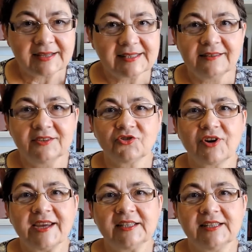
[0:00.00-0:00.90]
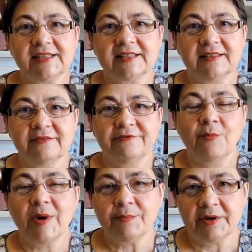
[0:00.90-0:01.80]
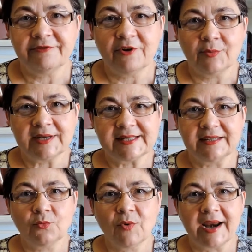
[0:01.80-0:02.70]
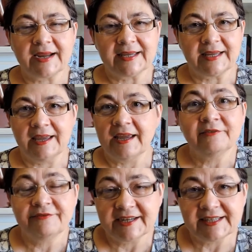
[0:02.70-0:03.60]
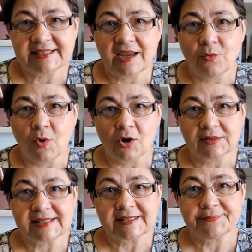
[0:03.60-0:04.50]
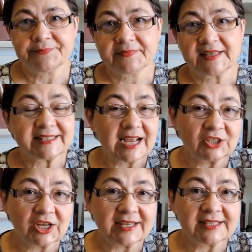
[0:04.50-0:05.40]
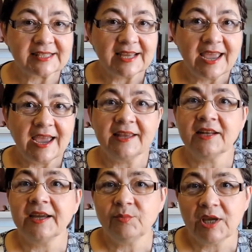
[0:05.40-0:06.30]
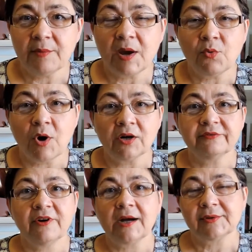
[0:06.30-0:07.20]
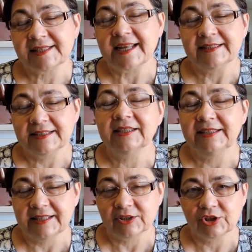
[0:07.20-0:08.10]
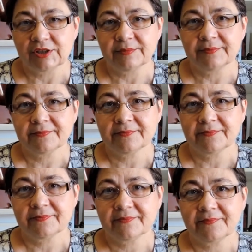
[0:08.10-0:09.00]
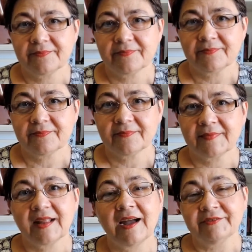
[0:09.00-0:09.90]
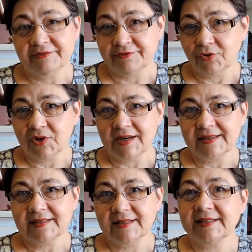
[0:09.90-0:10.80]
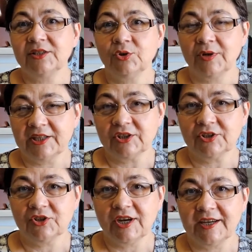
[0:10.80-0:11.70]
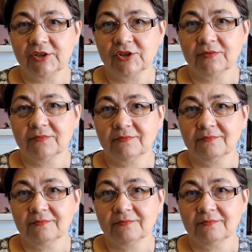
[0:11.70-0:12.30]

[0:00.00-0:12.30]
Excellent ratings for my performance at work and various awards, such as an IBM Award for Outstanding Leadership. After 4 years, the situation changed.